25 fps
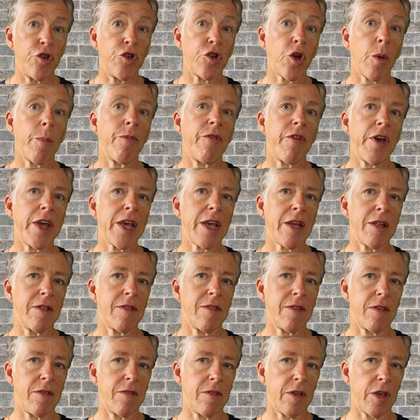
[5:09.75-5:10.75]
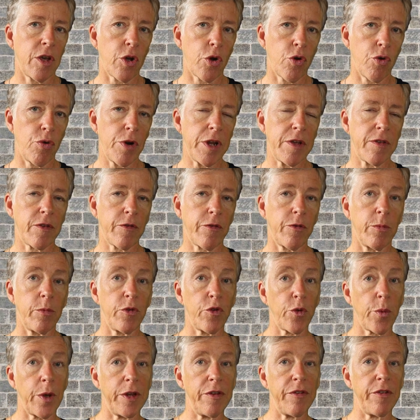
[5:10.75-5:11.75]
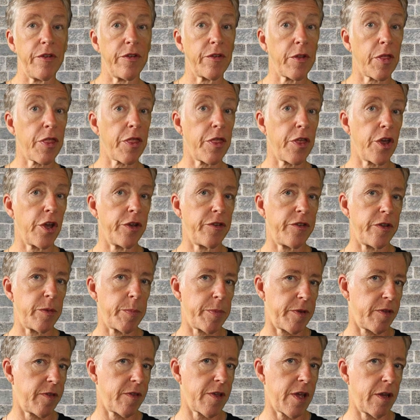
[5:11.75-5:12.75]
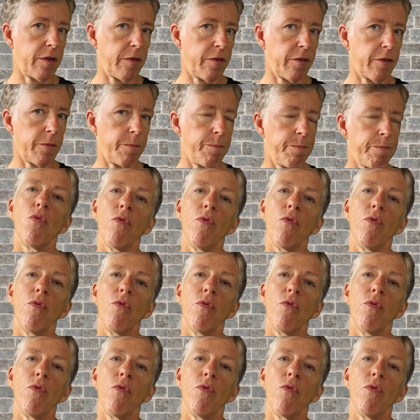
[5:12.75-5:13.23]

job vacancies increased from 20 to 30%.